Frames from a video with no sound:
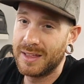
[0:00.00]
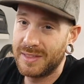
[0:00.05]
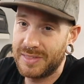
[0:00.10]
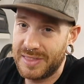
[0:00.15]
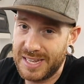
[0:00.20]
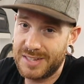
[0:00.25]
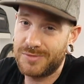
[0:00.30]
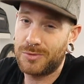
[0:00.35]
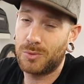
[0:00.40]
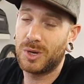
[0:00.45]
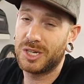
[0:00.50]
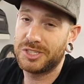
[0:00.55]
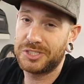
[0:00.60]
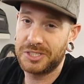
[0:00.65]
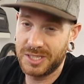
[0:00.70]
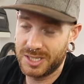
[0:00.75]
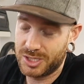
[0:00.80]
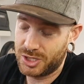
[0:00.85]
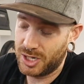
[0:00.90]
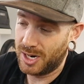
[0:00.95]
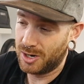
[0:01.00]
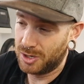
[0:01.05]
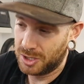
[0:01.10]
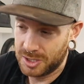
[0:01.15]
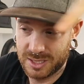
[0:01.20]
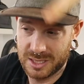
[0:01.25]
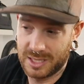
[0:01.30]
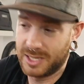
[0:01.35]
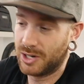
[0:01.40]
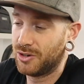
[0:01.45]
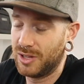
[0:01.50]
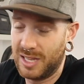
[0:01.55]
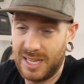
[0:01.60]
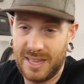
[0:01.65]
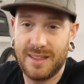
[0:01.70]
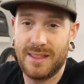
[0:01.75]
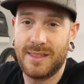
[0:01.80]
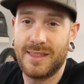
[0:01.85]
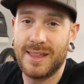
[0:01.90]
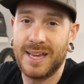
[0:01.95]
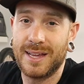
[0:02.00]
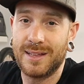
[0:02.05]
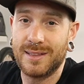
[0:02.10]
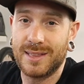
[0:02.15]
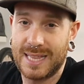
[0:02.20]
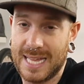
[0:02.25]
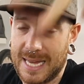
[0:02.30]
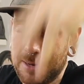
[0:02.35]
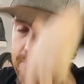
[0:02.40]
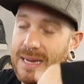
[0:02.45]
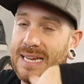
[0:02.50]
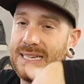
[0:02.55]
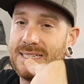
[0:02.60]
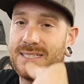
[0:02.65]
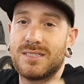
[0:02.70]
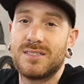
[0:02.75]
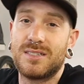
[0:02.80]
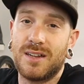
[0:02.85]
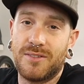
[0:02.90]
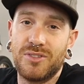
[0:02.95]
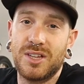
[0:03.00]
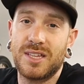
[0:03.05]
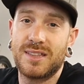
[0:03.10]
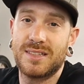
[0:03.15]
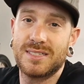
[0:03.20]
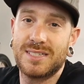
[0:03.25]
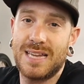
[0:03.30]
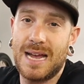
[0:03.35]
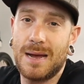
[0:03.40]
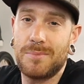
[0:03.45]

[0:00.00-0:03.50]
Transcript: Thanks for watching the channel. It's literally the thing that makes stuff like this